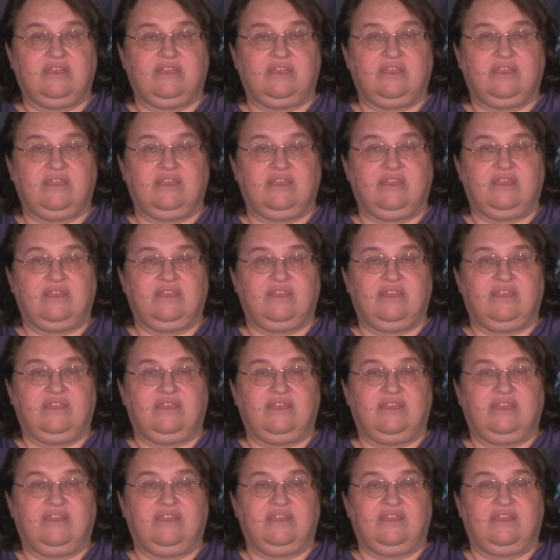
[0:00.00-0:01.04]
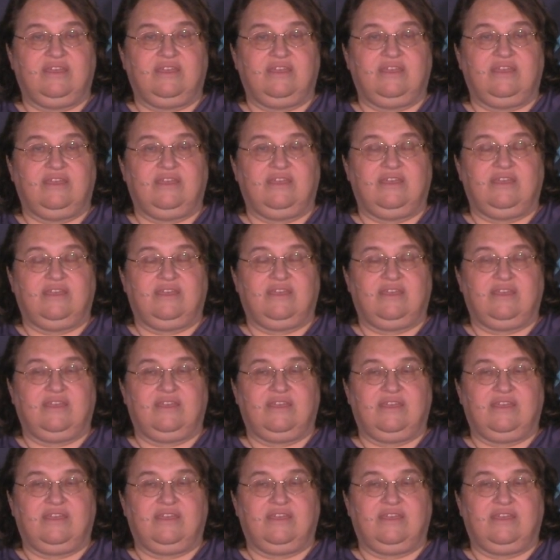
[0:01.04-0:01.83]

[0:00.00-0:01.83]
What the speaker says: Nobody speaks.